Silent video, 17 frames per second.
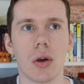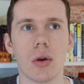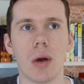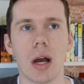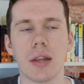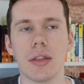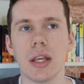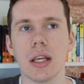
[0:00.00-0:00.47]

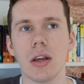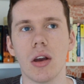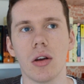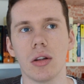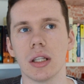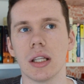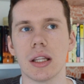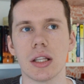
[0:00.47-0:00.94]
So I
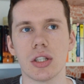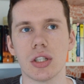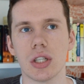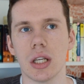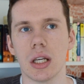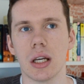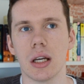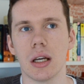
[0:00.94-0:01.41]
think
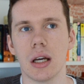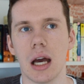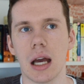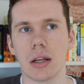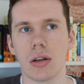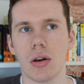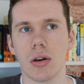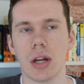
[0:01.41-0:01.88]
earlier this
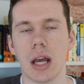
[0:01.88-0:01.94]
year